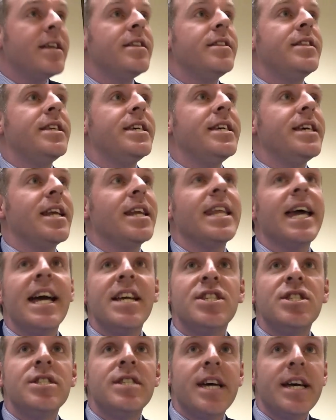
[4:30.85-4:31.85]
The
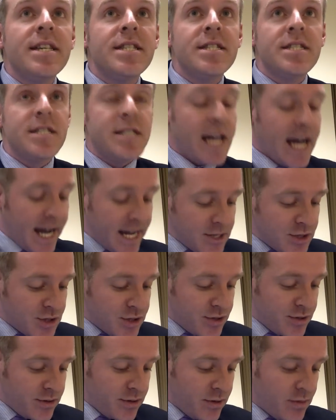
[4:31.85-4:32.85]
legend is that St.
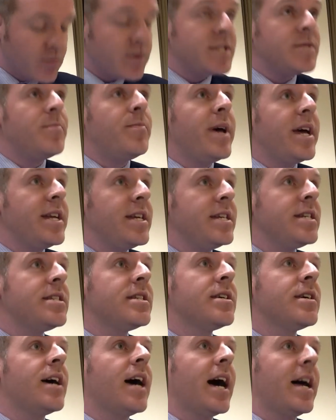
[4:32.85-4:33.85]
Andrew was
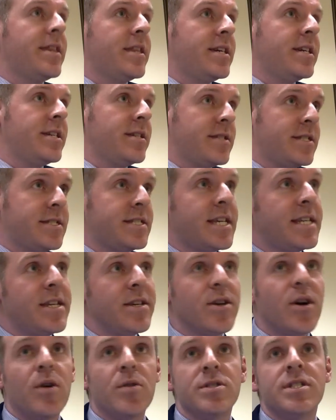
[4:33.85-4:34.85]
buried at the
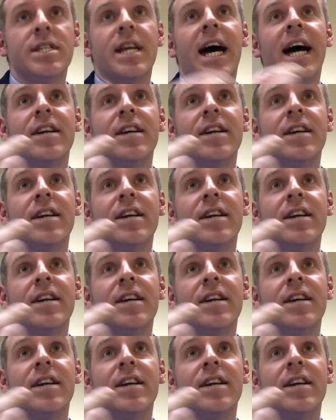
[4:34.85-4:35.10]
city called St.